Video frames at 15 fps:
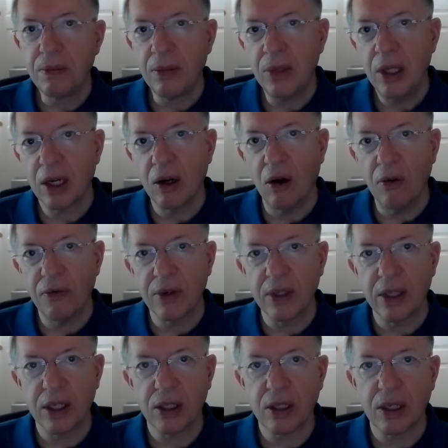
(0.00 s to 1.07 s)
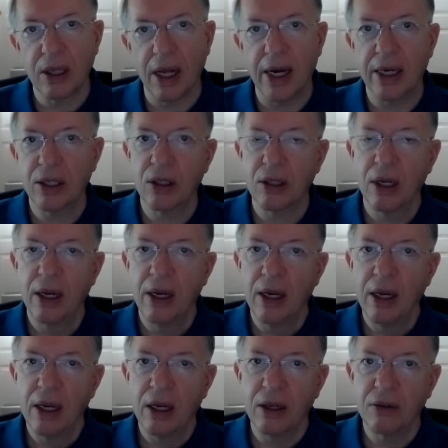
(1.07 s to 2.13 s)
The goal for this class
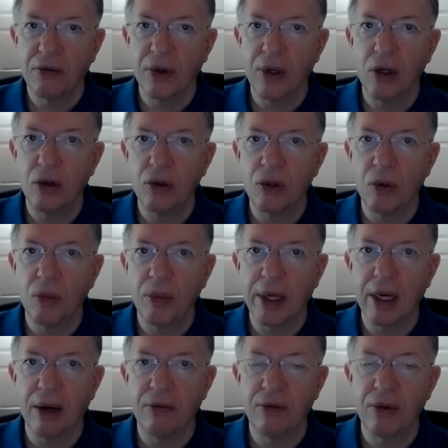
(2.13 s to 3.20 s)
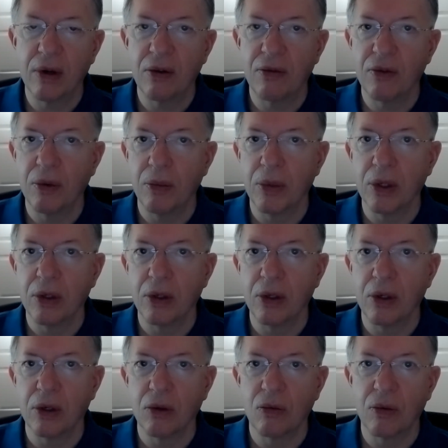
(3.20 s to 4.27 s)
is for you to become very
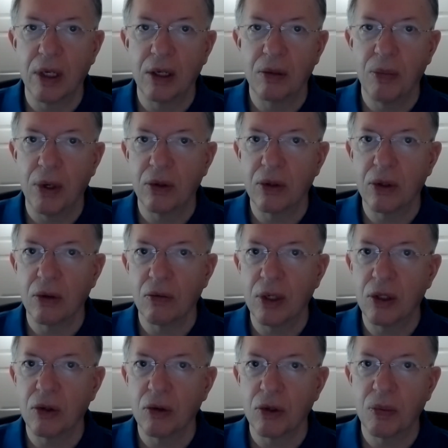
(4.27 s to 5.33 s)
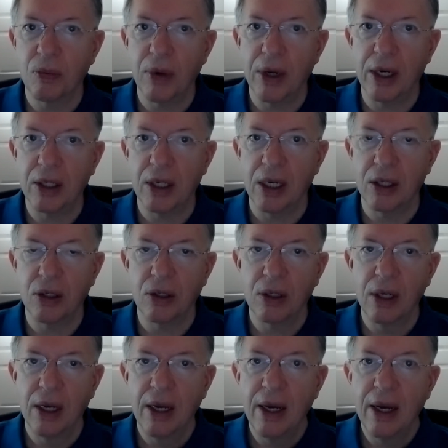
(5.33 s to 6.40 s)
familiar with both the research process,
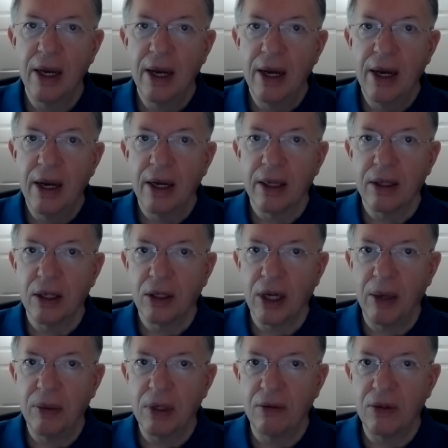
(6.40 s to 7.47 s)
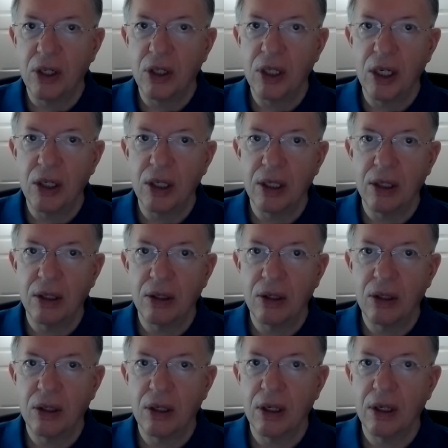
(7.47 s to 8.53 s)
the types of
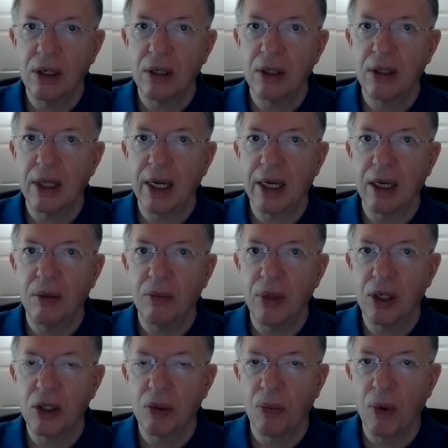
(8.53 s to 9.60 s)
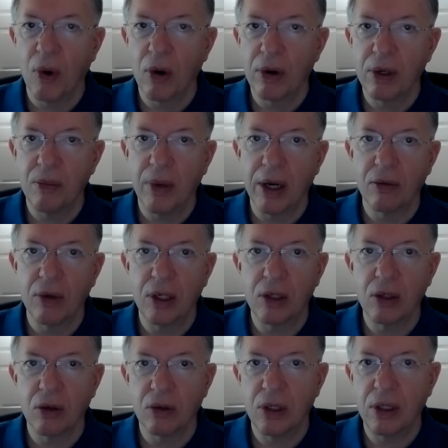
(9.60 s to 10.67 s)
decisions that can be supported by
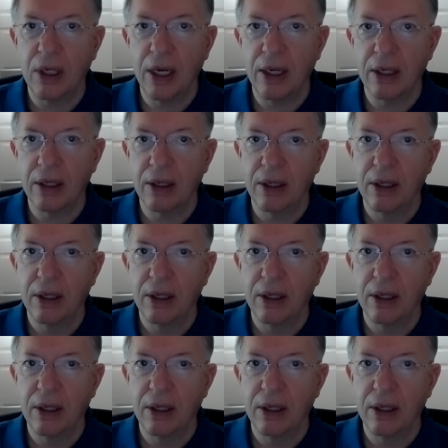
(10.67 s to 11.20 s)
research data,